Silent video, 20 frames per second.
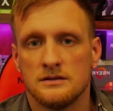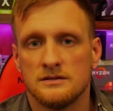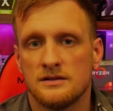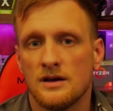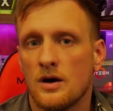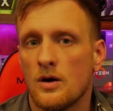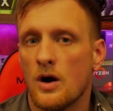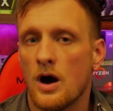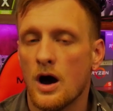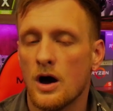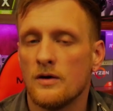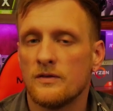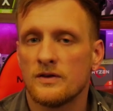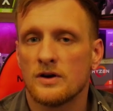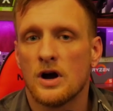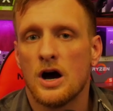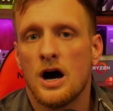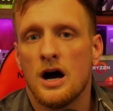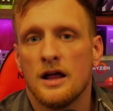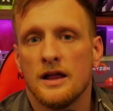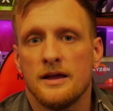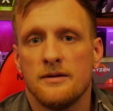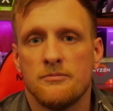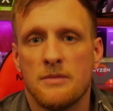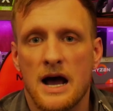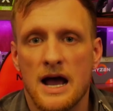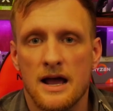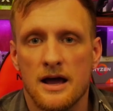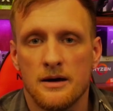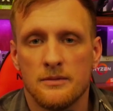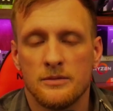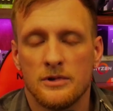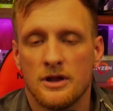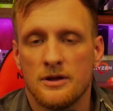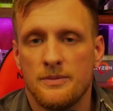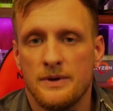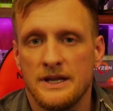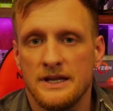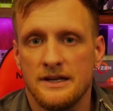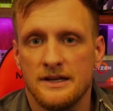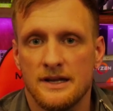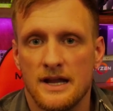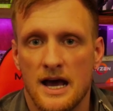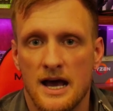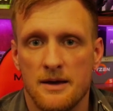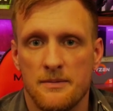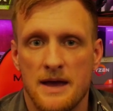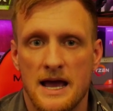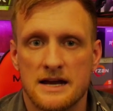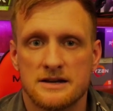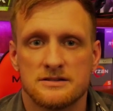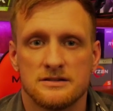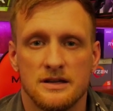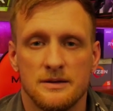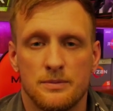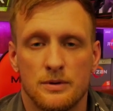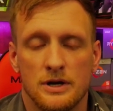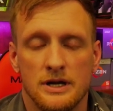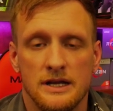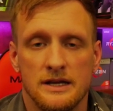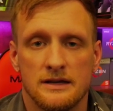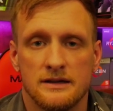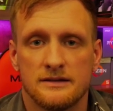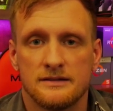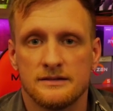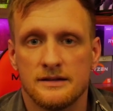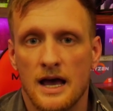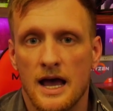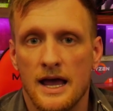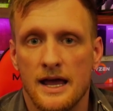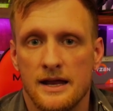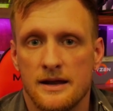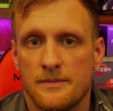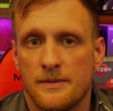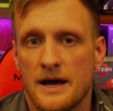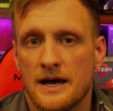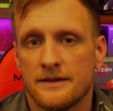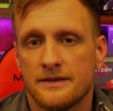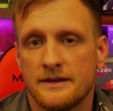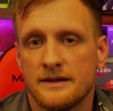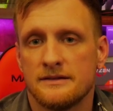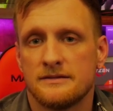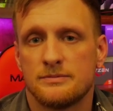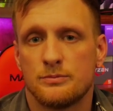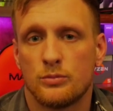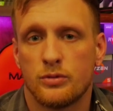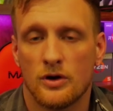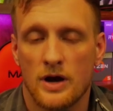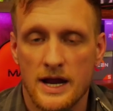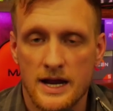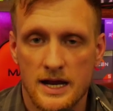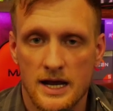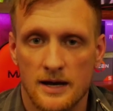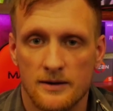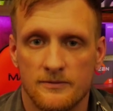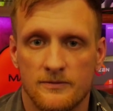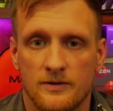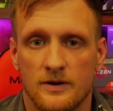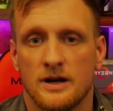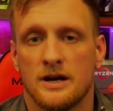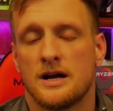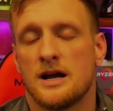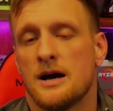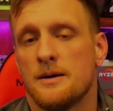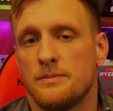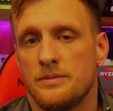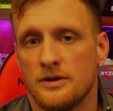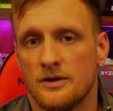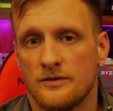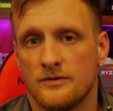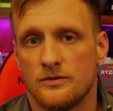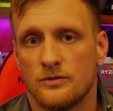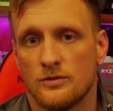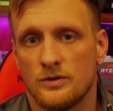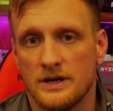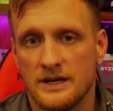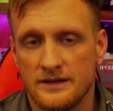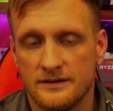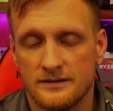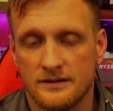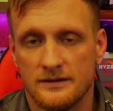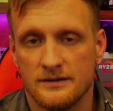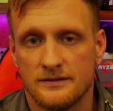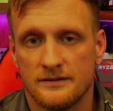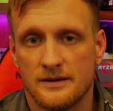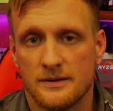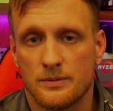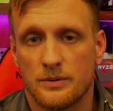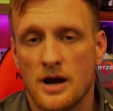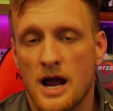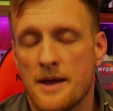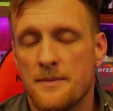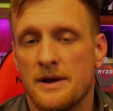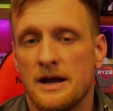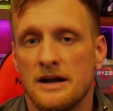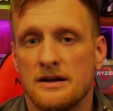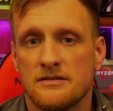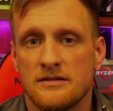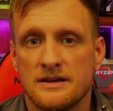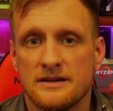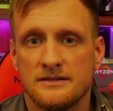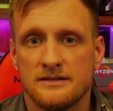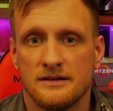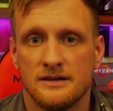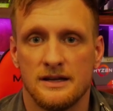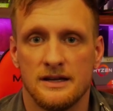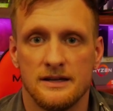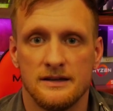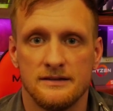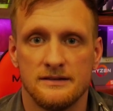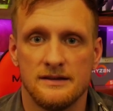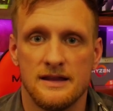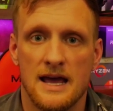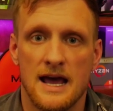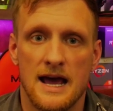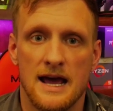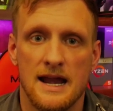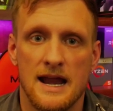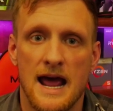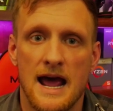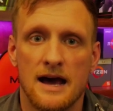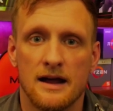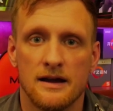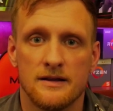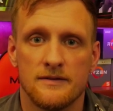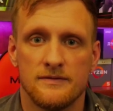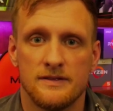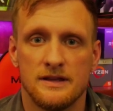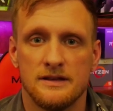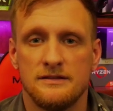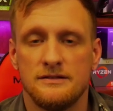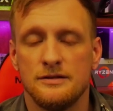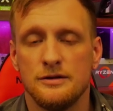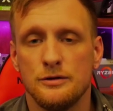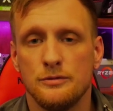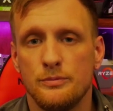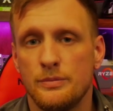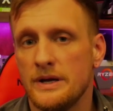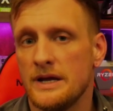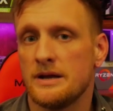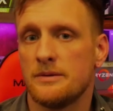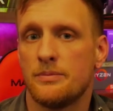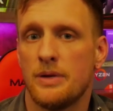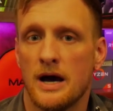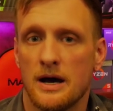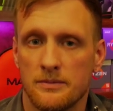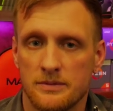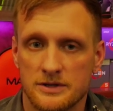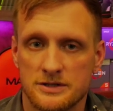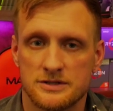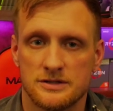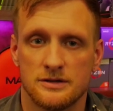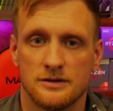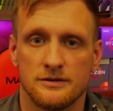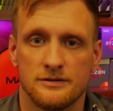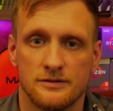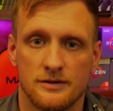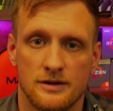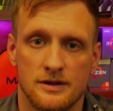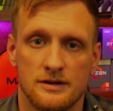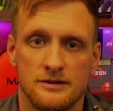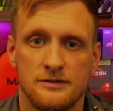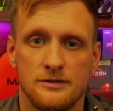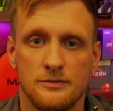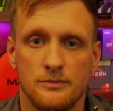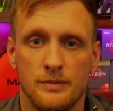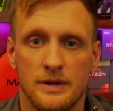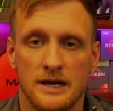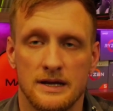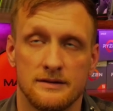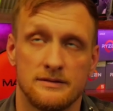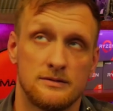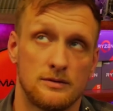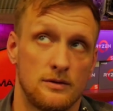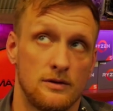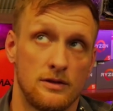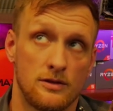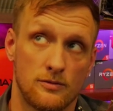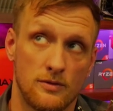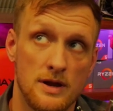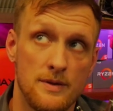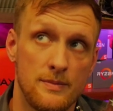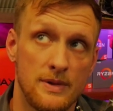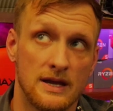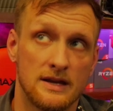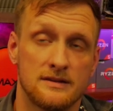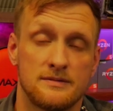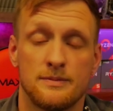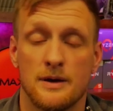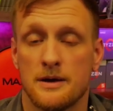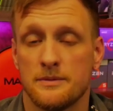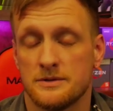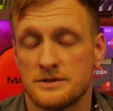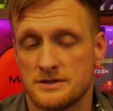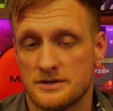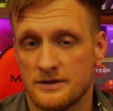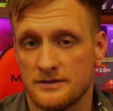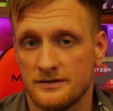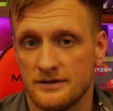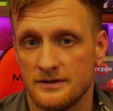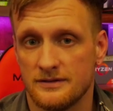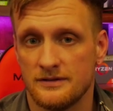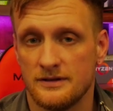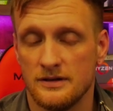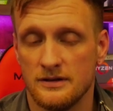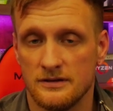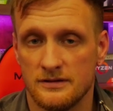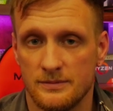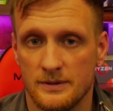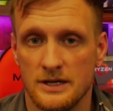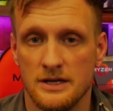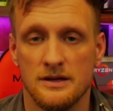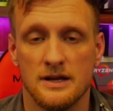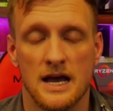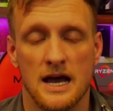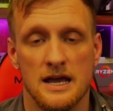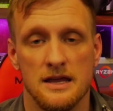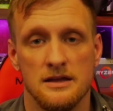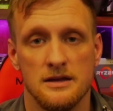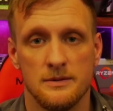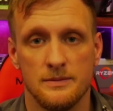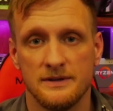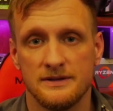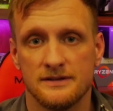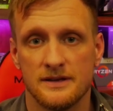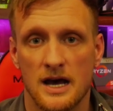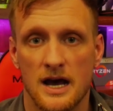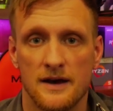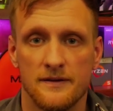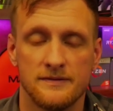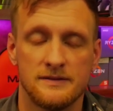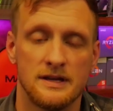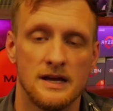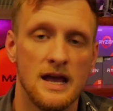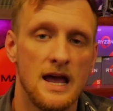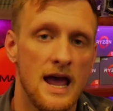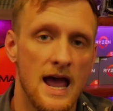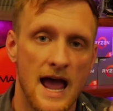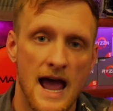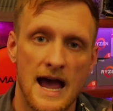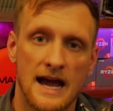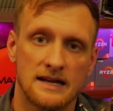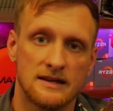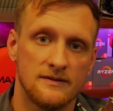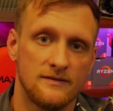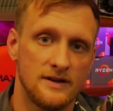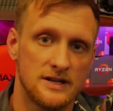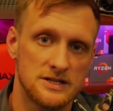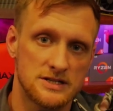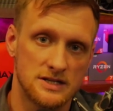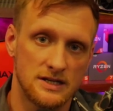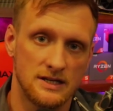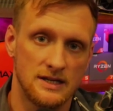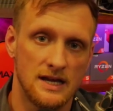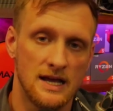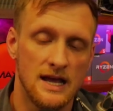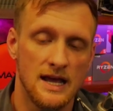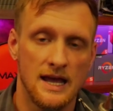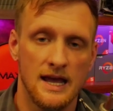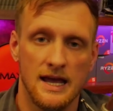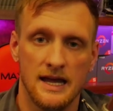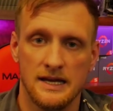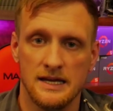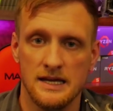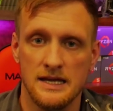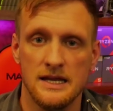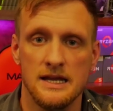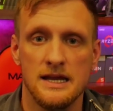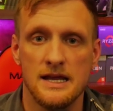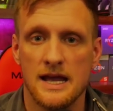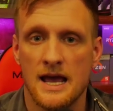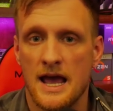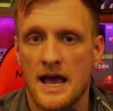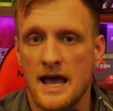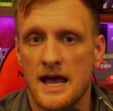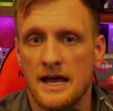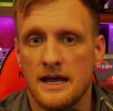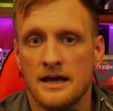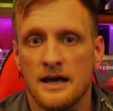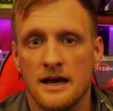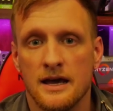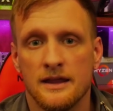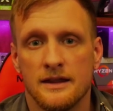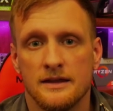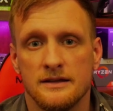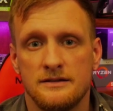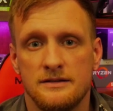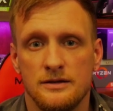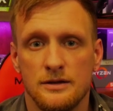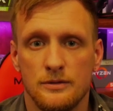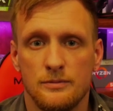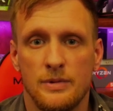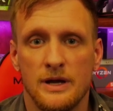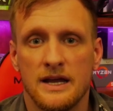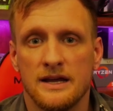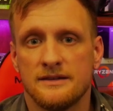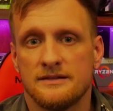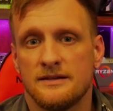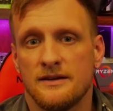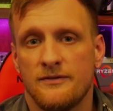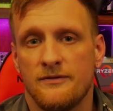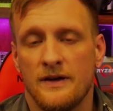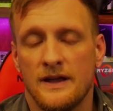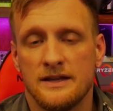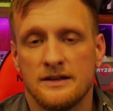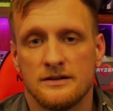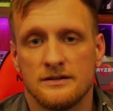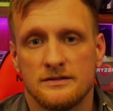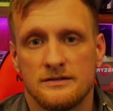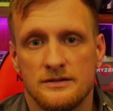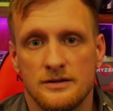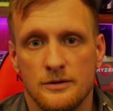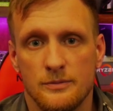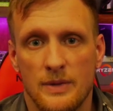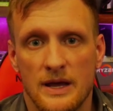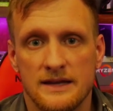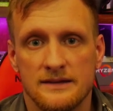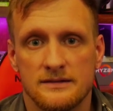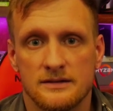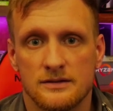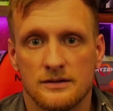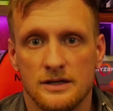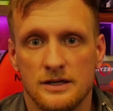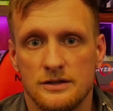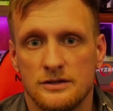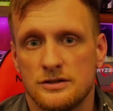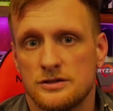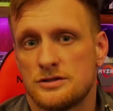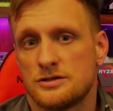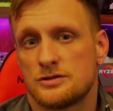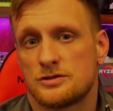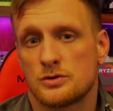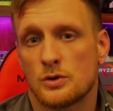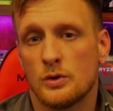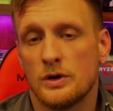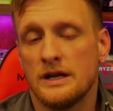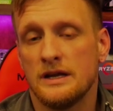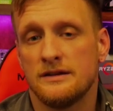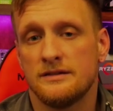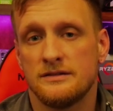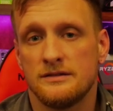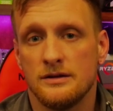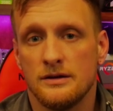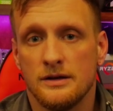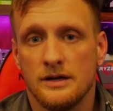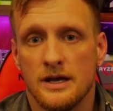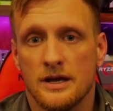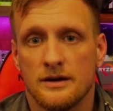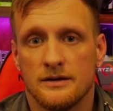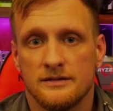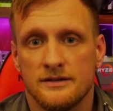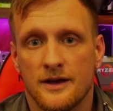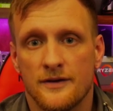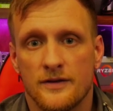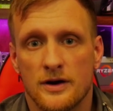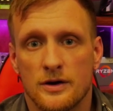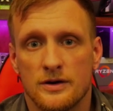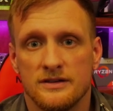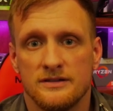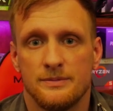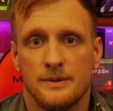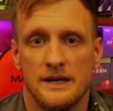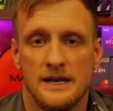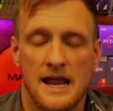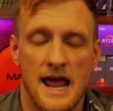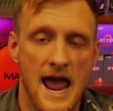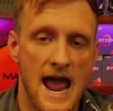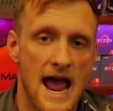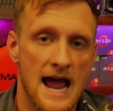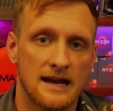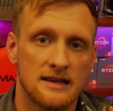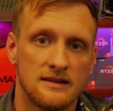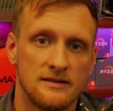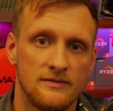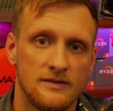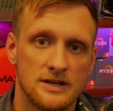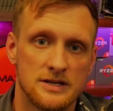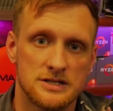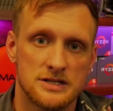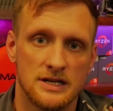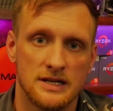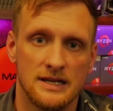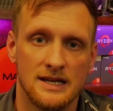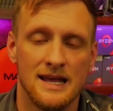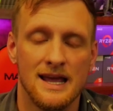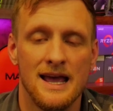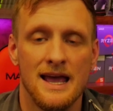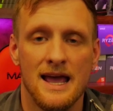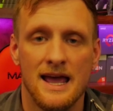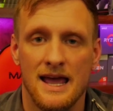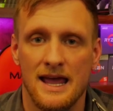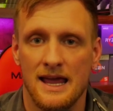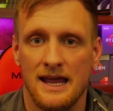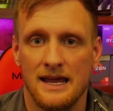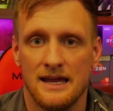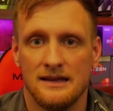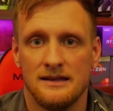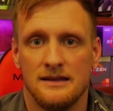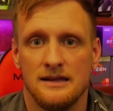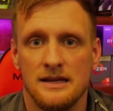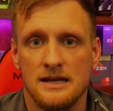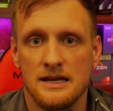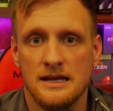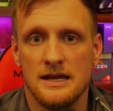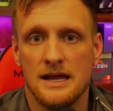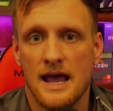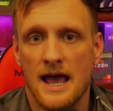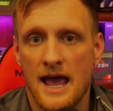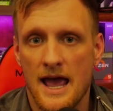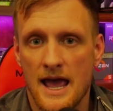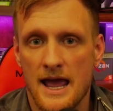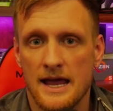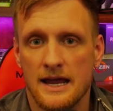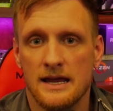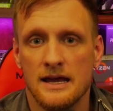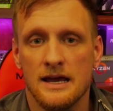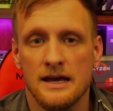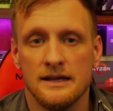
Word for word: So overall, in my humble opinion, I'm actually pretty excited about this breakup for a couple of reasons. The primary reason is that out of the two big publishers, or the two biggest, or three biggest publishers, excuse me, you got Ubisoft, Activision, and E A. The two biggest offenders to basically destroying studios have always been Activision and E A.